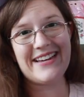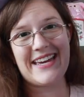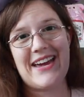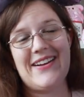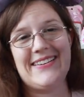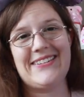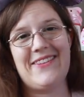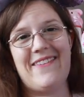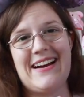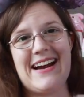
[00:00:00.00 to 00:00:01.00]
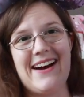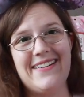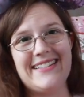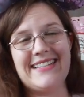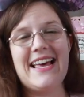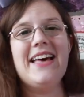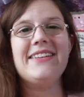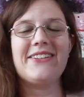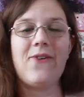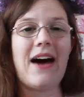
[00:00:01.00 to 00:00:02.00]
at Character Warehouse.
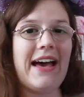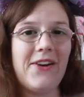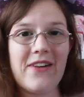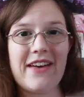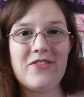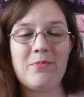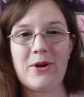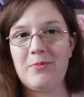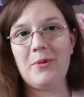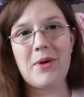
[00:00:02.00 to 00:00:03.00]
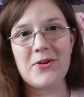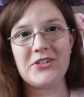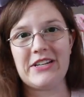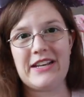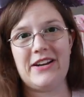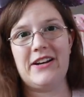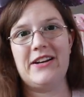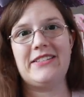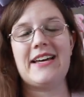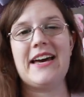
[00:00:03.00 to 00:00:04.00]
So I don't have the purple potion
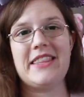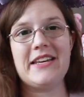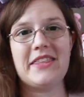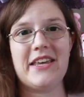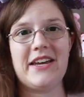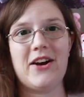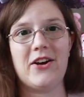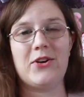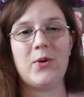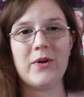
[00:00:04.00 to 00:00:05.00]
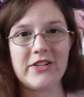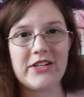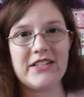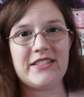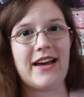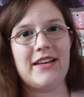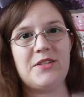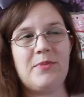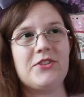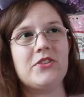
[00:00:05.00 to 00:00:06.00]
ears. I think they are gorgeous. I
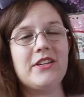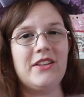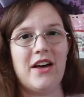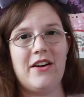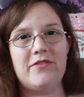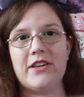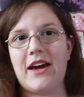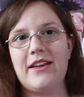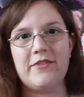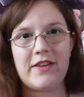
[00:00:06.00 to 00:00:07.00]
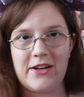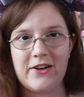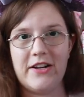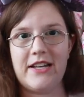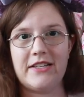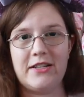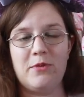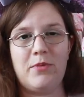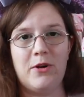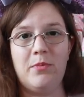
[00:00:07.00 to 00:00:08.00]
especially love the kind of
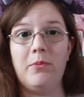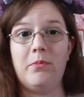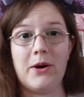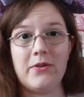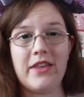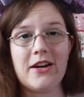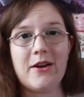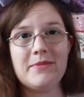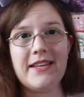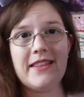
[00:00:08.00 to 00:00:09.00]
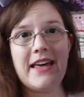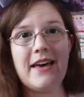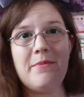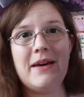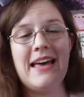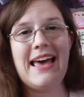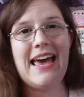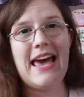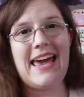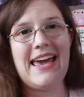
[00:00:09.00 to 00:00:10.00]
iridescent purple bow that comes on them
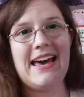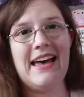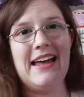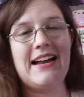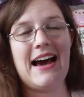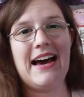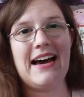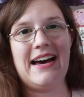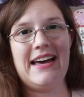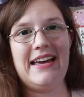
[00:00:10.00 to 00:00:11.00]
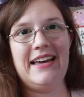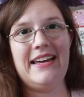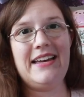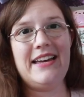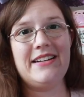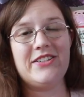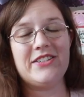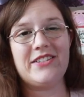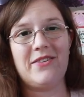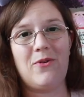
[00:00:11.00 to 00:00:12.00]
and I
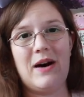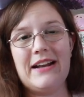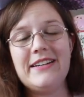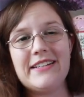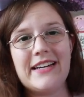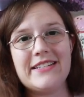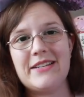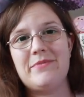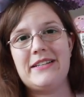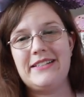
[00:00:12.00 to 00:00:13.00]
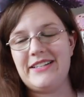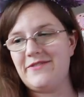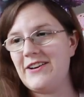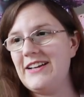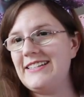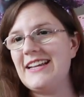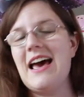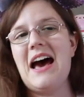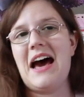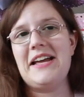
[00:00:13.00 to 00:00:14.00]
just wanted to get something different.
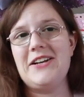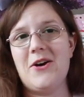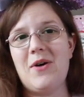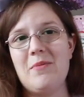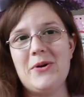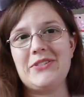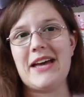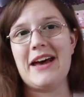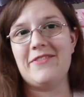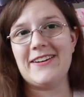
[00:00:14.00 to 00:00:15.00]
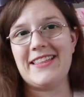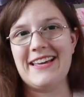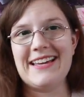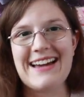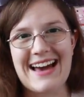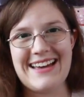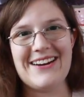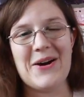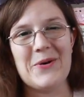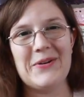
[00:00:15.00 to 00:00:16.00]
I know almost everything
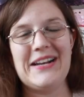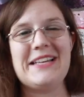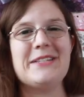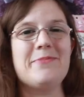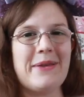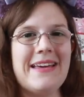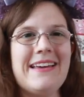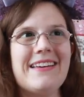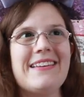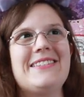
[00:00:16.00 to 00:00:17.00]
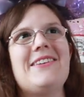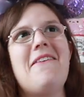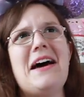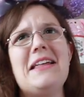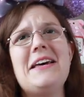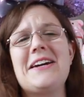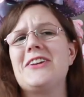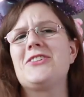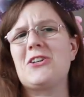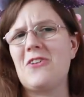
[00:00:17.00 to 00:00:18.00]
I own is pink, so I
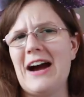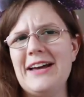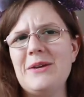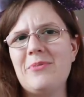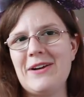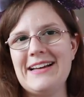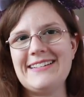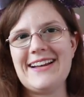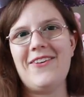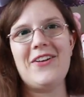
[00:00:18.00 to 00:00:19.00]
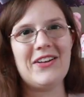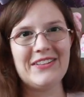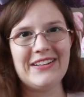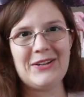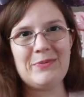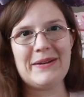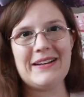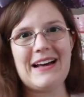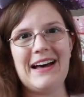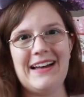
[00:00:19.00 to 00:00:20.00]
like try to branch out a little
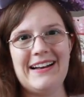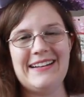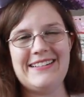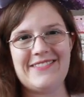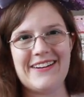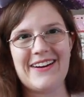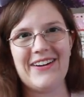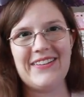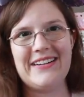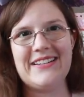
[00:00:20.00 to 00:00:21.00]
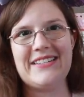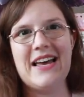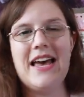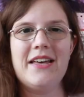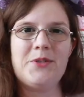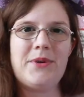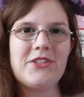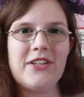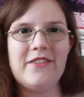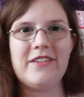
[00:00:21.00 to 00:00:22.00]
bit on different colors,
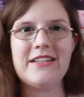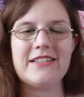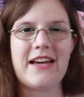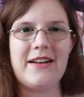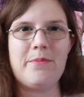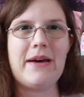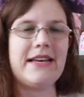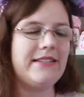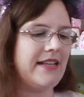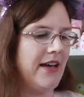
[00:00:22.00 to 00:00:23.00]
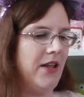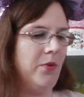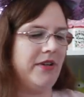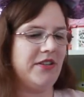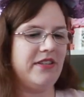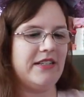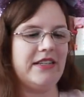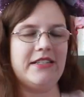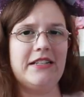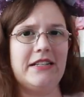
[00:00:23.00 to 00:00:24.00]
especially if it is kind of pastel, which this
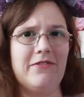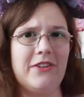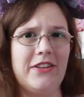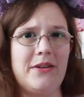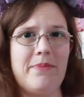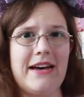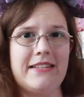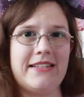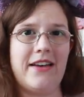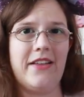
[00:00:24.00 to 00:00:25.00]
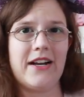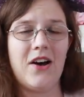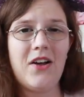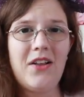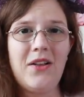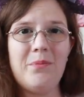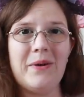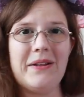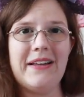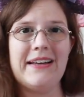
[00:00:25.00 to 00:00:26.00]
isn't really pastel at all,
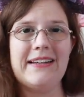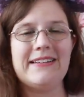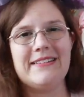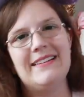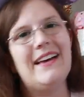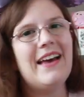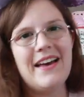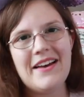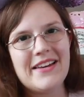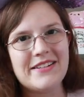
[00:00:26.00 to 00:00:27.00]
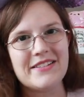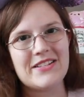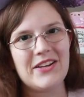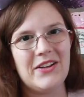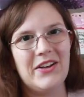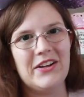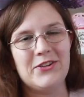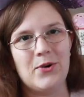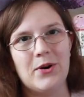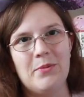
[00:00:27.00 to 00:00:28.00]
but like it's still
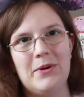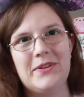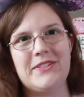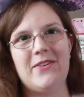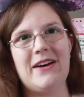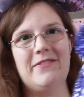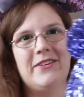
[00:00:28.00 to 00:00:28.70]
adorable so I